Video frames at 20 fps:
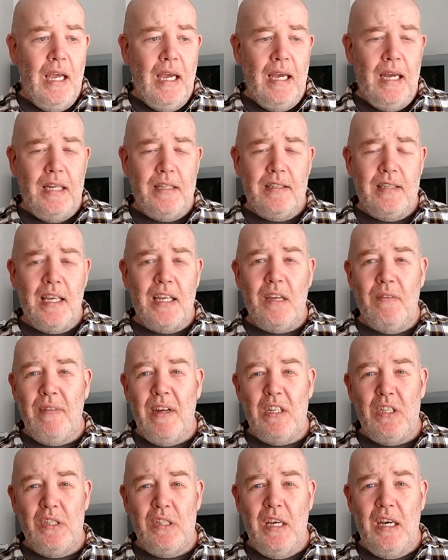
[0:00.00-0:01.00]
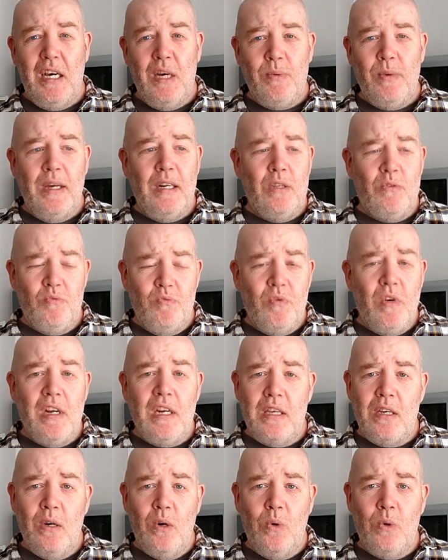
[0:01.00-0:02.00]
to take advantage of the hardware, and it's
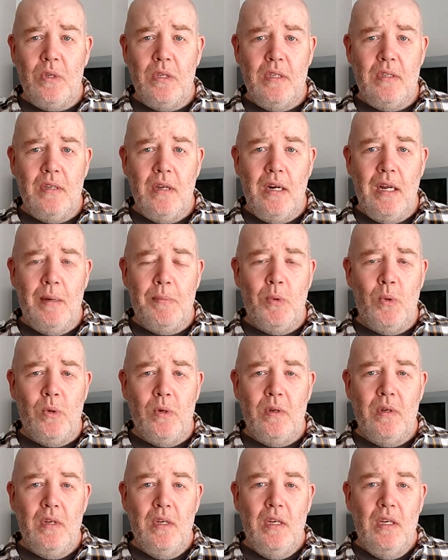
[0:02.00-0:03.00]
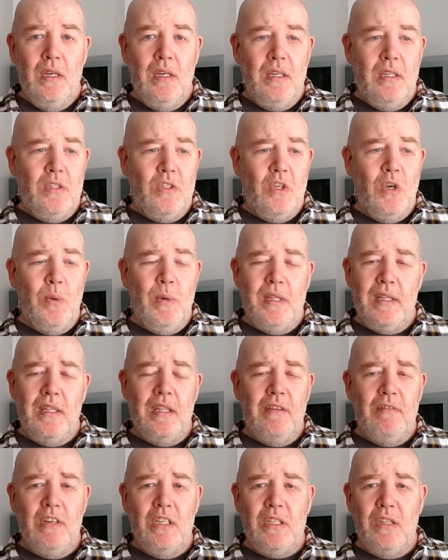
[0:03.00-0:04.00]
really cool because it's a lot more to it than
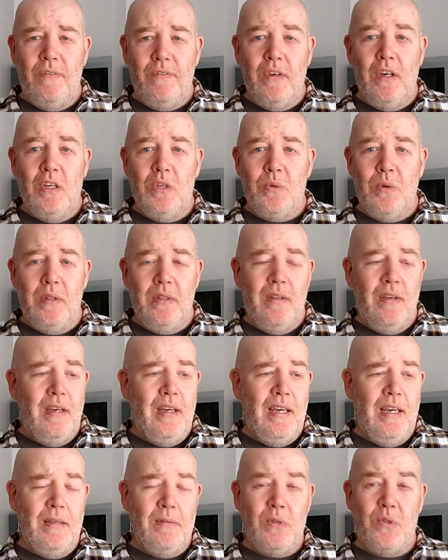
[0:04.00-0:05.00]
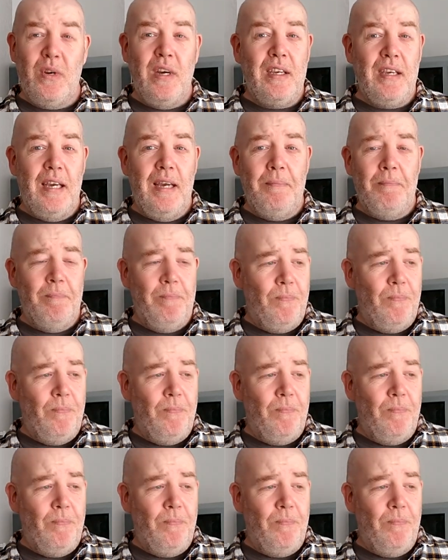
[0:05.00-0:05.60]
there is the first one. It's a great game.